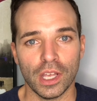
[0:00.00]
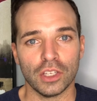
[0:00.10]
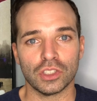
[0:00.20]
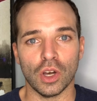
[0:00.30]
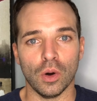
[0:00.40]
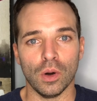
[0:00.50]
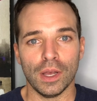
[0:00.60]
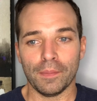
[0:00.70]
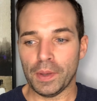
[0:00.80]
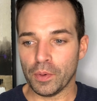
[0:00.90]
So
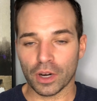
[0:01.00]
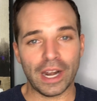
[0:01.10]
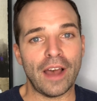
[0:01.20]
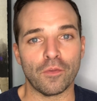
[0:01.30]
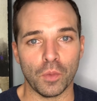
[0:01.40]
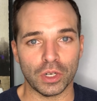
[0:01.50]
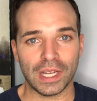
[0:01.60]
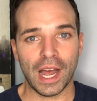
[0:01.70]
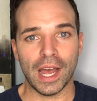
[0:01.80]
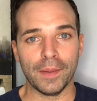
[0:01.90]
people are going to have more
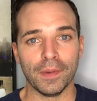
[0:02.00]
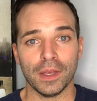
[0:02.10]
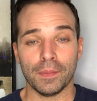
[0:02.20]
time.